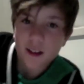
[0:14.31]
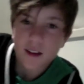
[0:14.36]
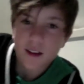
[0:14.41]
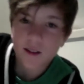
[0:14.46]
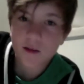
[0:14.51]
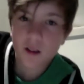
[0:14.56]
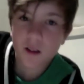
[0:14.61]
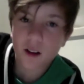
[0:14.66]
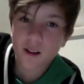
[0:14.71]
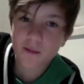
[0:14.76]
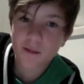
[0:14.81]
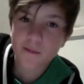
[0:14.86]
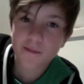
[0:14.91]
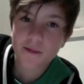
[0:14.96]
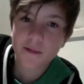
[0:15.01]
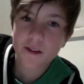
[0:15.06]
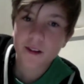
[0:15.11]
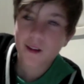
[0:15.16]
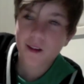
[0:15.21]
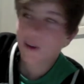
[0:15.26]
Well,
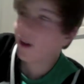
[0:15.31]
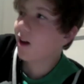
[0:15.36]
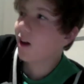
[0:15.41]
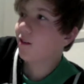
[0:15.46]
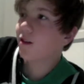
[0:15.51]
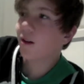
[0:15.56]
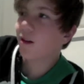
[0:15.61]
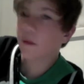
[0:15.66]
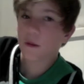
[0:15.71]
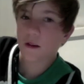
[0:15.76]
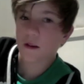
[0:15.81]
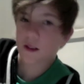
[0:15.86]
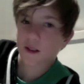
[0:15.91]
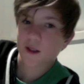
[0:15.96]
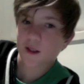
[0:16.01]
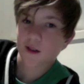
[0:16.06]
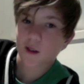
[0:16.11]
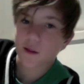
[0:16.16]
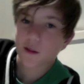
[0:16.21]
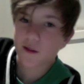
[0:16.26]
I've got a bit in
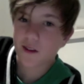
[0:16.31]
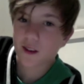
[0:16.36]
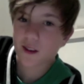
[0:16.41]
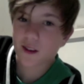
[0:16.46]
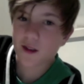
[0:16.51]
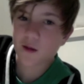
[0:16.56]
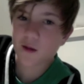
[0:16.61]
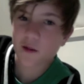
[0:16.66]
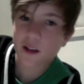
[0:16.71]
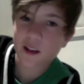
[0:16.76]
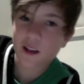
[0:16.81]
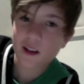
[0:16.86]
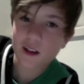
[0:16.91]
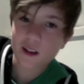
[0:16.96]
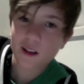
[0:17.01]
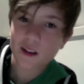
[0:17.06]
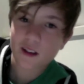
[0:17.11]
store for you this week.